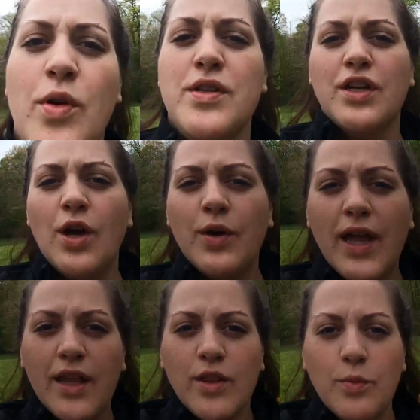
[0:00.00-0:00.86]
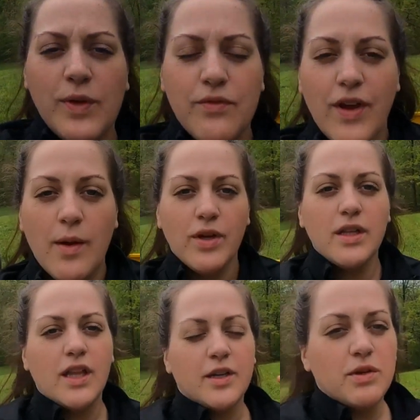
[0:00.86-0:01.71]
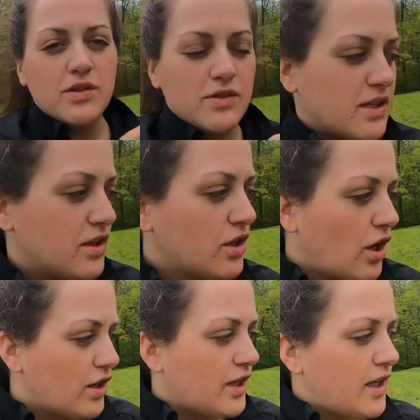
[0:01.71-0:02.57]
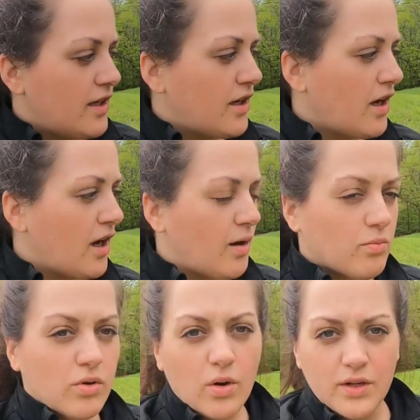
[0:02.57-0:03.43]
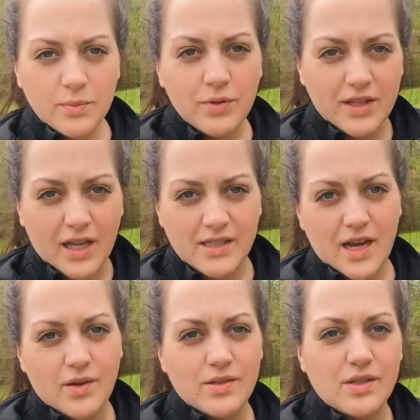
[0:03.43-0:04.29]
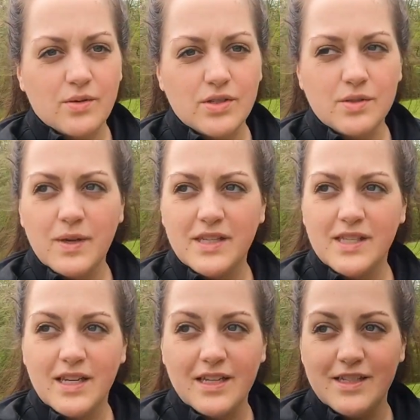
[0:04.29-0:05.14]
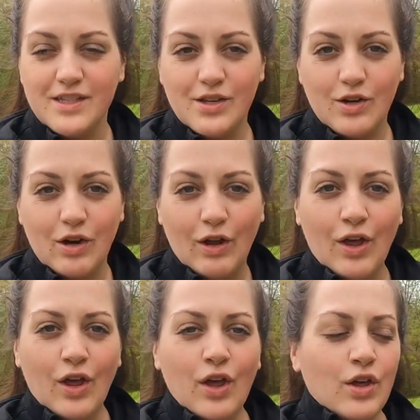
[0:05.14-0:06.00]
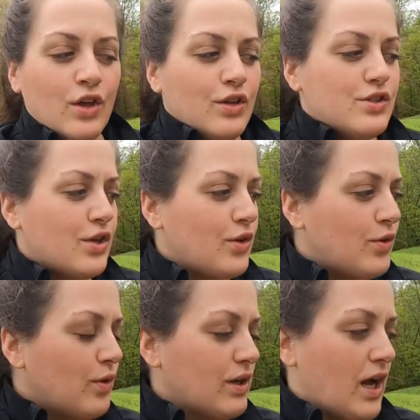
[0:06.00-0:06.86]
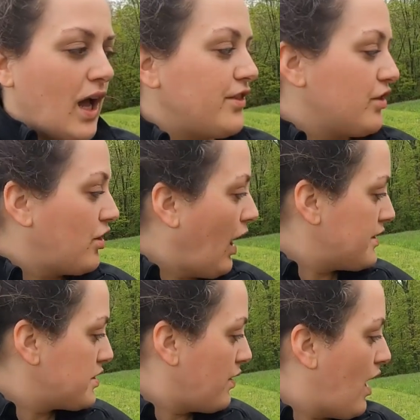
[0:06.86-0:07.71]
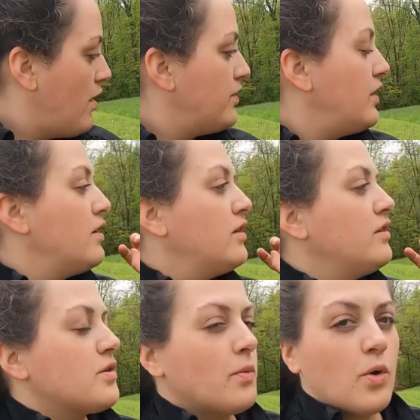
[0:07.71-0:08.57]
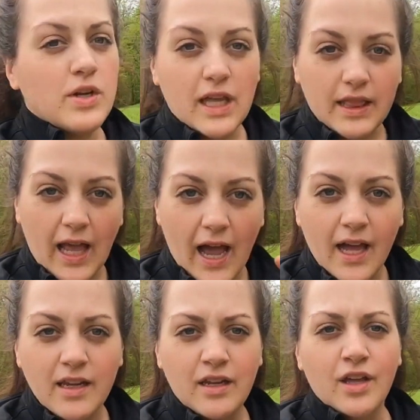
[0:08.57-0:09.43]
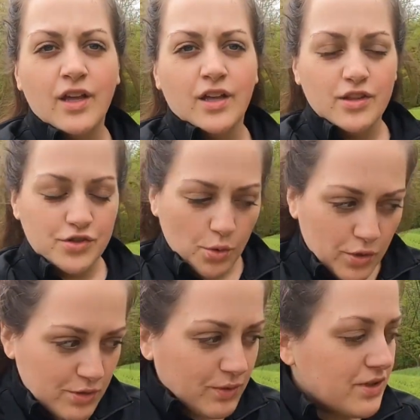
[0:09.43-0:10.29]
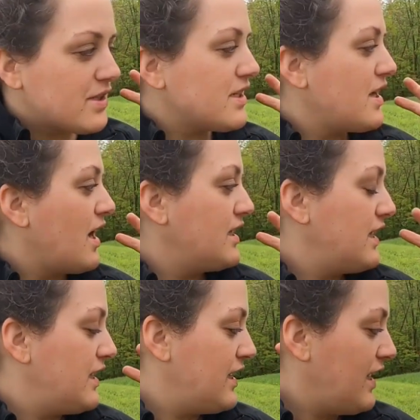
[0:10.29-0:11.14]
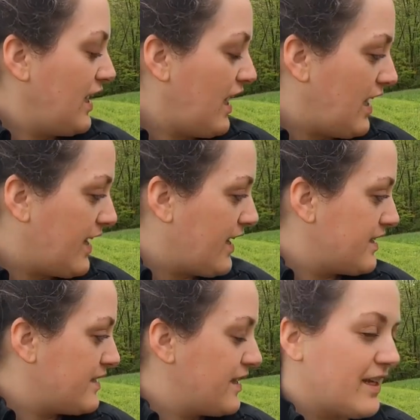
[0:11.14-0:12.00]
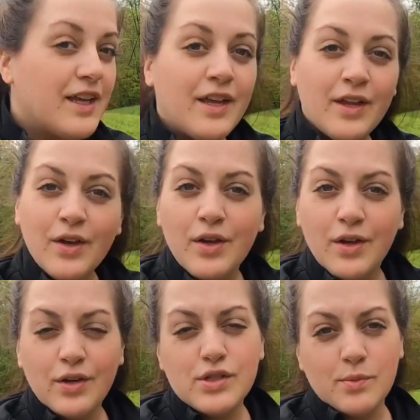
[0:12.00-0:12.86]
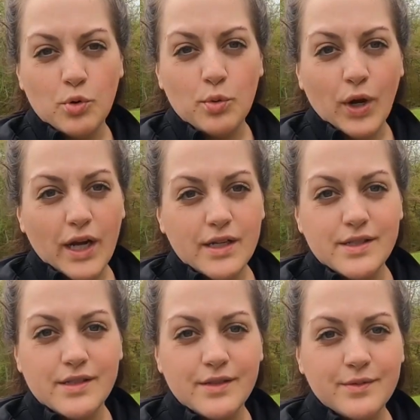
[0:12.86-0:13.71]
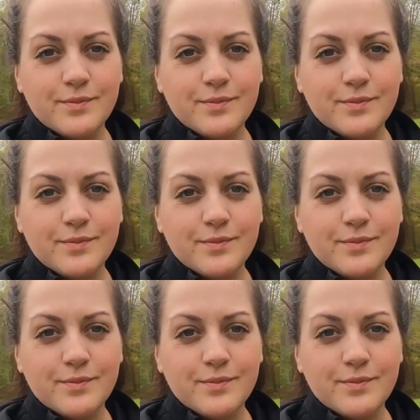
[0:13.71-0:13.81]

going to go get the weed fabric like we used in the garden. We're going to put that down so it just makes it easier to cut the grass around. So I'm going to get that, the torch we used to cut it, and some more bricks.